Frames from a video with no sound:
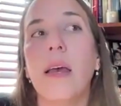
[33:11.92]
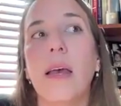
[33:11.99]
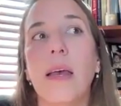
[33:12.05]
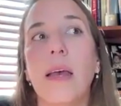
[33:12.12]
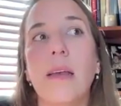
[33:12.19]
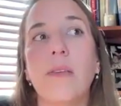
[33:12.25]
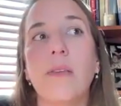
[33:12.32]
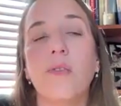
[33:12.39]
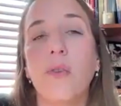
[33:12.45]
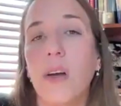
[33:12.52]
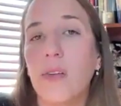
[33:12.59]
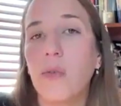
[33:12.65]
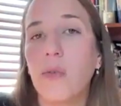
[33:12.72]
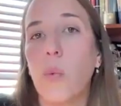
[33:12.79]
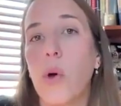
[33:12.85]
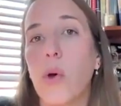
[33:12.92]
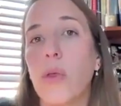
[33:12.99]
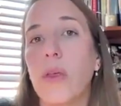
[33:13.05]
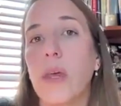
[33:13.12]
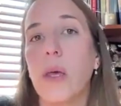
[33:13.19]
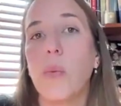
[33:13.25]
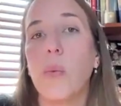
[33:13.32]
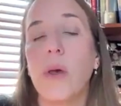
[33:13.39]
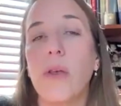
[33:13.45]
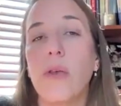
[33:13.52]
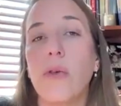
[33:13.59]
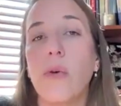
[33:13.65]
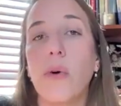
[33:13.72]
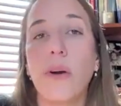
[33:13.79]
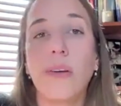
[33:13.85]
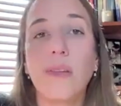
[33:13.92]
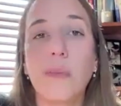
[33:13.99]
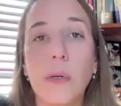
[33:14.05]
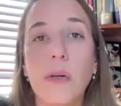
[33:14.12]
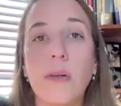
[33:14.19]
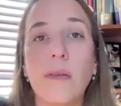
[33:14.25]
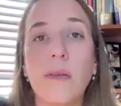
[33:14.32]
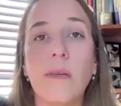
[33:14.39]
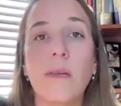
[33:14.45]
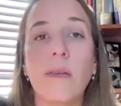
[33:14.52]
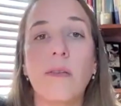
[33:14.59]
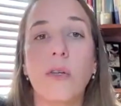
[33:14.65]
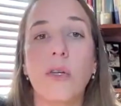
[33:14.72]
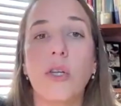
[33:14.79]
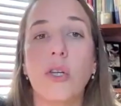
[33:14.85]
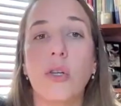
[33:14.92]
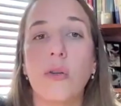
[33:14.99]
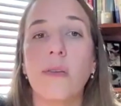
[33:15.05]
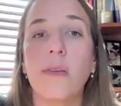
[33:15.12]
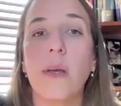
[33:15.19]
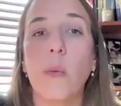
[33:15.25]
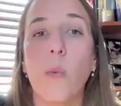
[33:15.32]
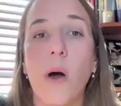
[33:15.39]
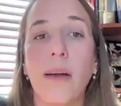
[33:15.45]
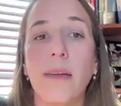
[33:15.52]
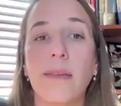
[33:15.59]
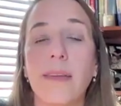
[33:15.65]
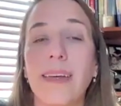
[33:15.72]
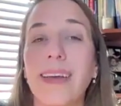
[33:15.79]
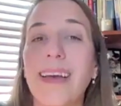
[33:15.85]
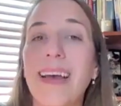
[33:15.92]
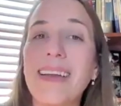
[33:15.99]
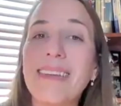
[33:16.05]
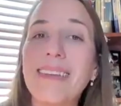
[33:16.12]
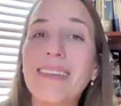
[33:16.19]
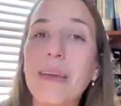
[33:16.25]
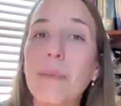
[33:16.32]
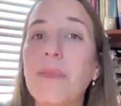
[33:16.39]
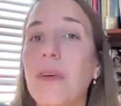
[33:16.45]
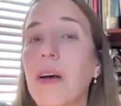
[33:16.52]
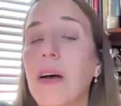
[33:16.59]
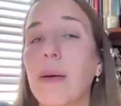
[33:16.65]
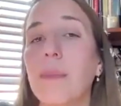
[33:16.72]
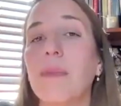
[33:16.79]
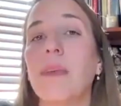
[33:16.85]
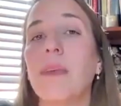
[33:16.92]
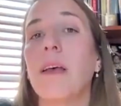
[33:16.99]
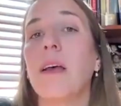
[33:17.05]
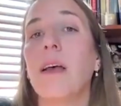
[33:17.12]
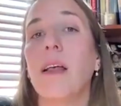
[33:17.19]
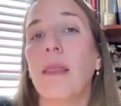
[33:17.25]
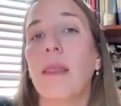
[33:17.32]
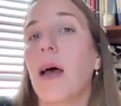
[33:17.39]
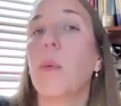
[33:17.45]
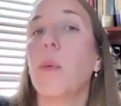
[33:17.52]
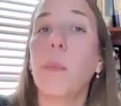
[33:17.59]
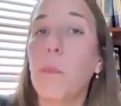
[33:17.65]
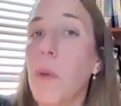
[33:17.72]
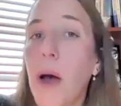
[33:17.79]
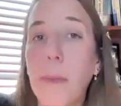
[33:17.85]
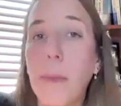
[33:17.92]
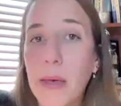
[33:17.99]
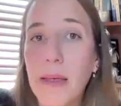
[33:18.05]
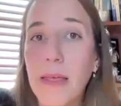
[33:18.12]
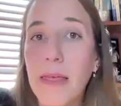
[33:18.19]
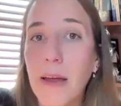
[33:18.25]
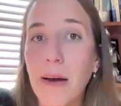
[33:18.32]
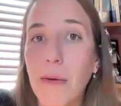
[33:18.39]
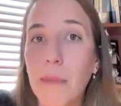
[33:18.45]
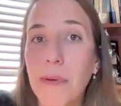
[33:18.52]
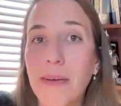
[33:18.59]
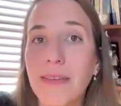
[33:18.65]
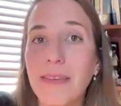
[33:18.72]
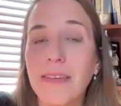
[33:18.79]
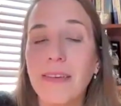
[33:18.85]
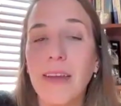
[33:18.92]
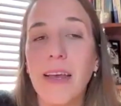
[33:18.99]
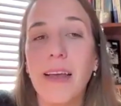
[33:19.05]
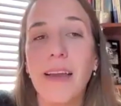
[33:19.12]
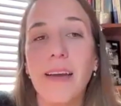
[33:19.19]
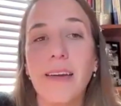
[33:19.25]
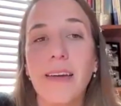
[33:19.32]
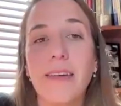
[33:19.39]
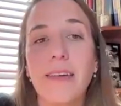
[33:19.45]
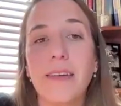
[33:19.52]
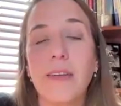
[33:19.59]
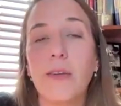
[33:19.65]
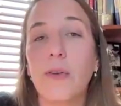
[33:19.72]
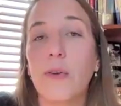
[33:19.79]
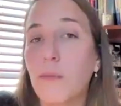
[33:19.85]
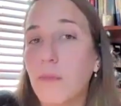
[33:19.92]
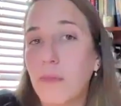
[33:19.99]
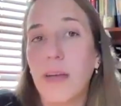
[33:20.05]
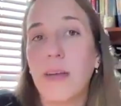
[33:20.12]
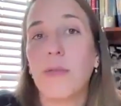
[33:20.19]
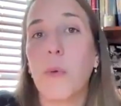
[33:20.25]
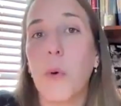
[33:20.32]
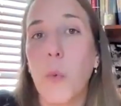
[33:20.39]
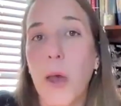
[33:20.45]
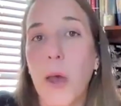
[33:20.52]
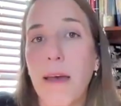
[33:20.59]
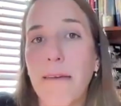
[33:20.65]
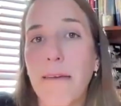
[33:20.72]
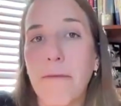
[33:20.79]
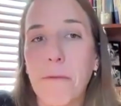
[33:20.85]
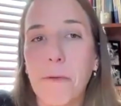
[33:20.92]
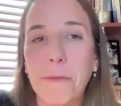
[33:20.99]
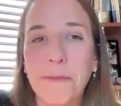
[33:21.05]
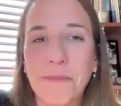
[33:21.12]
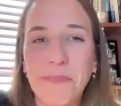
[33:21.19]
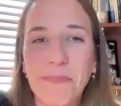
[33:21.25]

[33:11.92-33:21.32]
is trustworthy with your experiences, so choosing wisely. And sometimes that might be a therapist, and that's what we're here for.